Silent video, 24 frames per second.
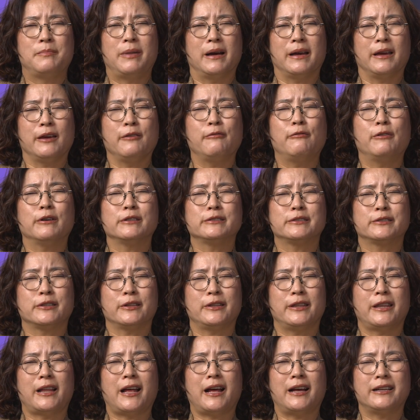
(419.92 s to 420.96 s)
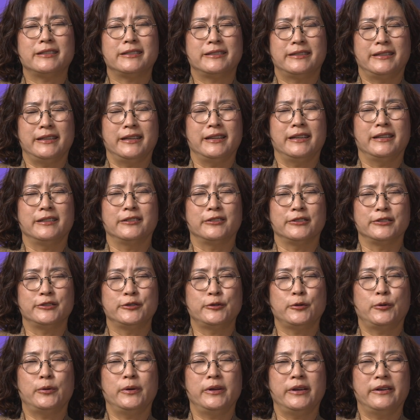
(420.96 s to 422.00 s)
But it was the last thing in the
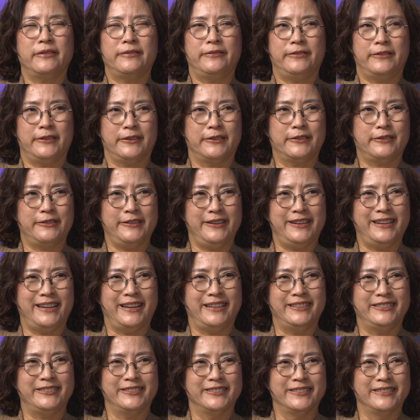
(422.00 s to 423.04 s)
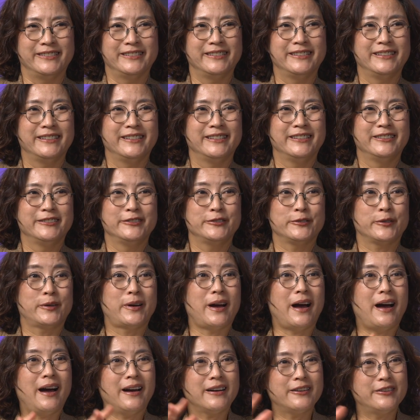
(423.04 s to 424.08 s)
story of the creation. So
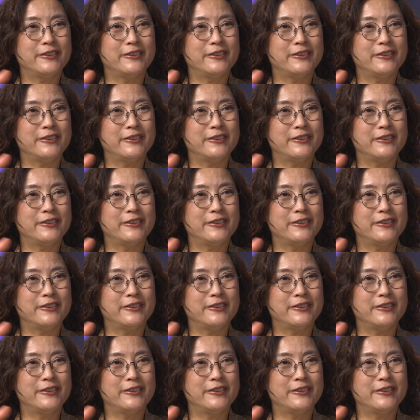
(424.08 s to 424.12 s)
God